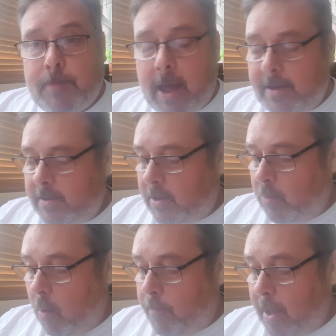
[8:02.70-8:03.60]
band, you
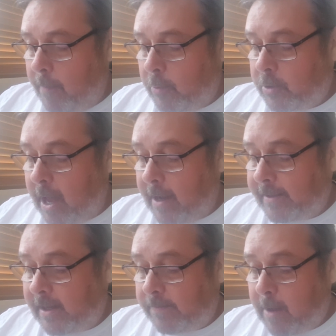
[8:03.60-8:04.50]
won't be able to
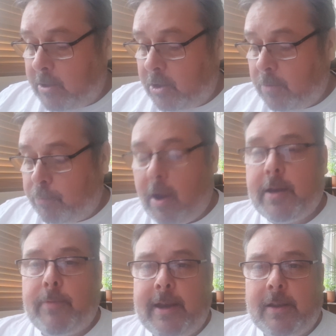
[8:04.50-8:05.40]
access Manchester
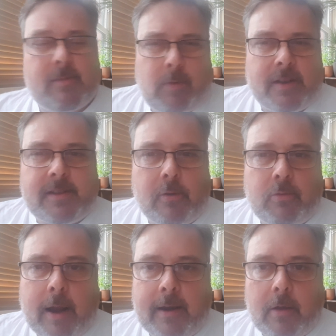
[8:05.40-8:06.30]
Pride arenas. Well, that's no
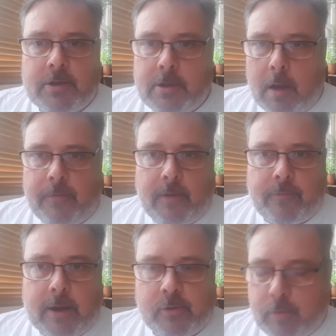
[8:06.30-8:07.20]
great loss. You go for your
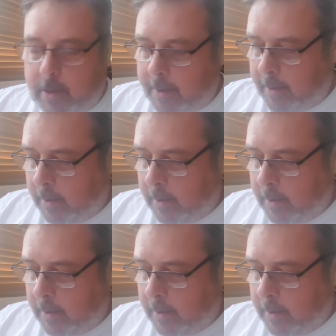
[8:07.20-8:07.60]
friends, really.